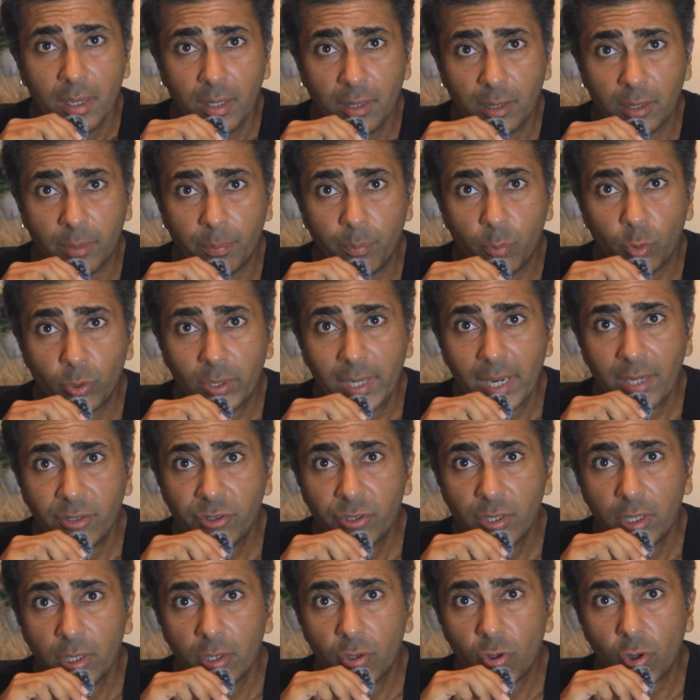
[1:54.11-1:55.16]
The
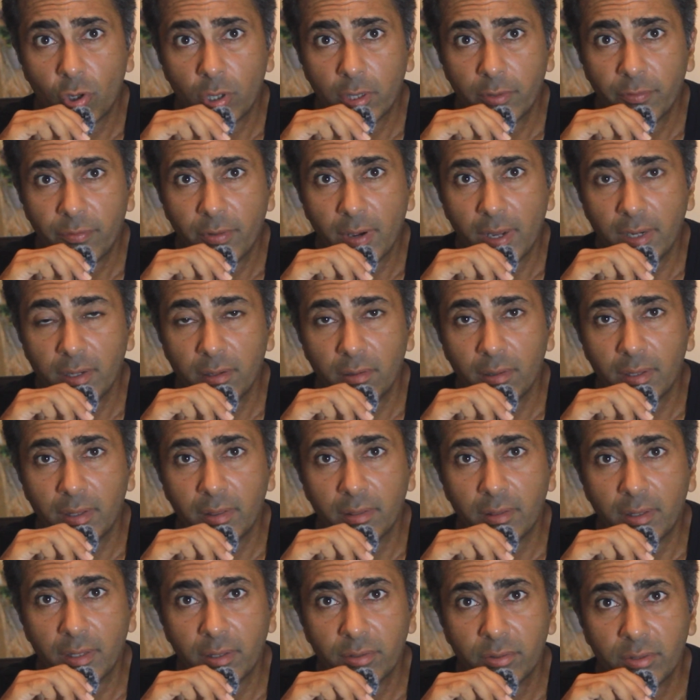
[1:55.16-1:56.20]
potential quarterfinal
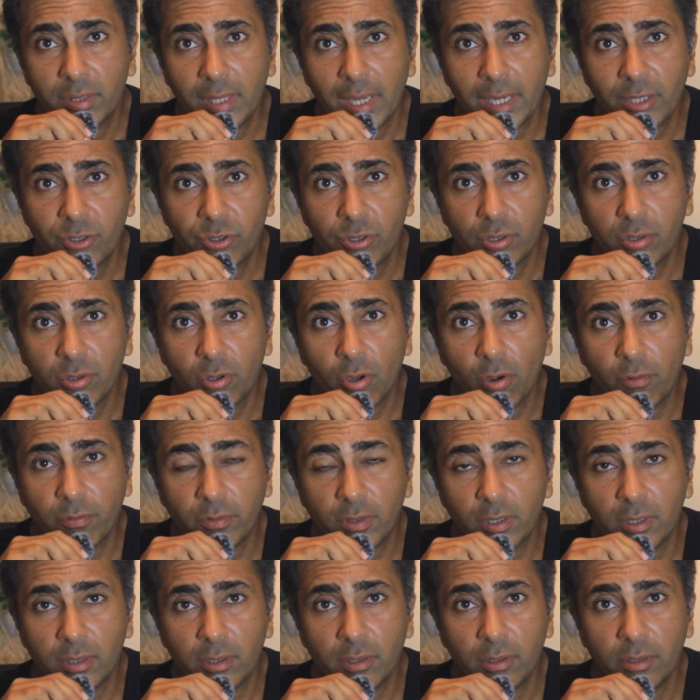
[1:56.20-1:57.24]
in this section
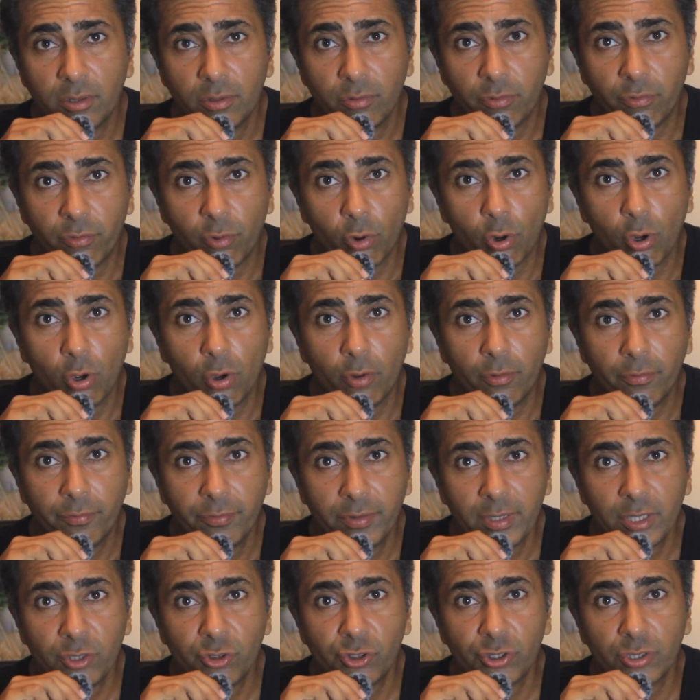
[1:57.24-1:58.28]
of the draw
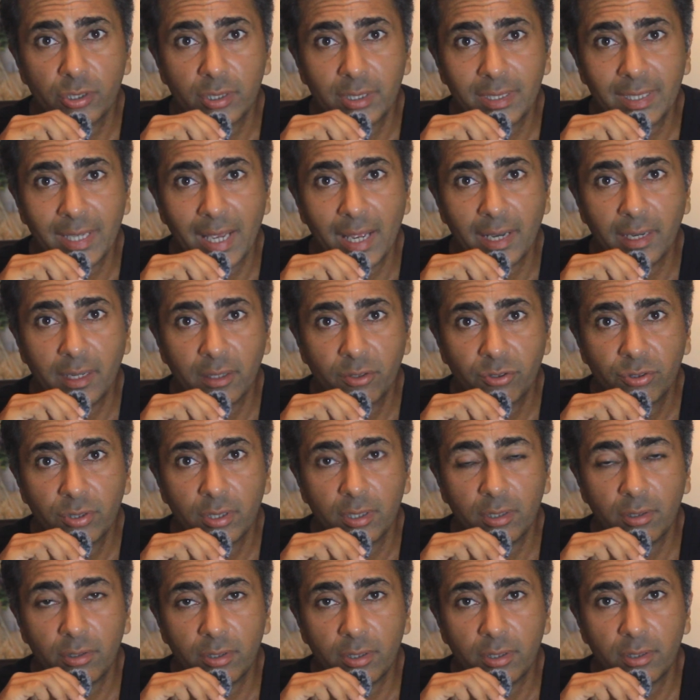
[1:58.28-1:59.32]
features Jannik
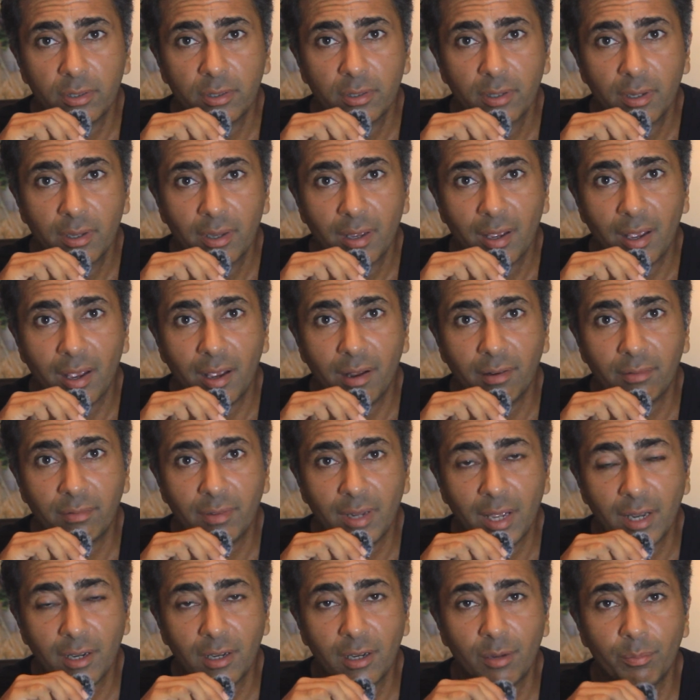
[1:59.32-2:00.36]
Sinner and
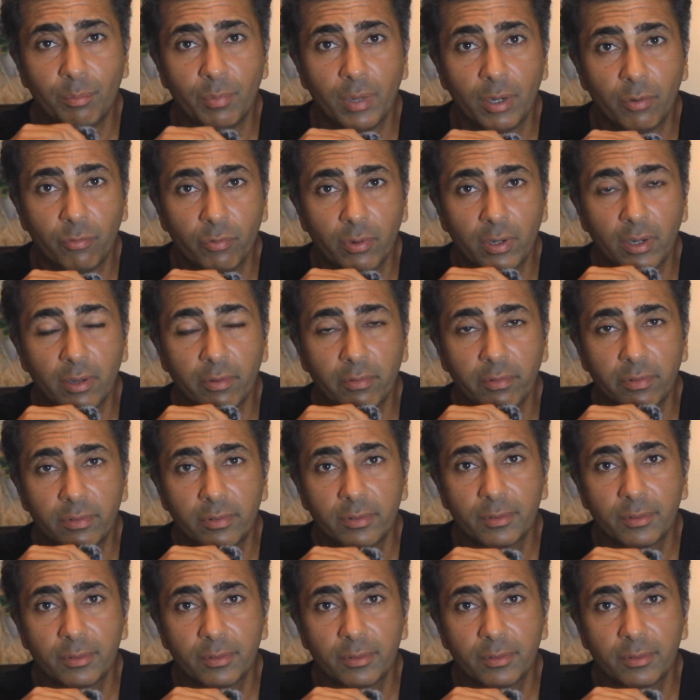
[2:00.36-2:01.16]
Daniil Medvedev.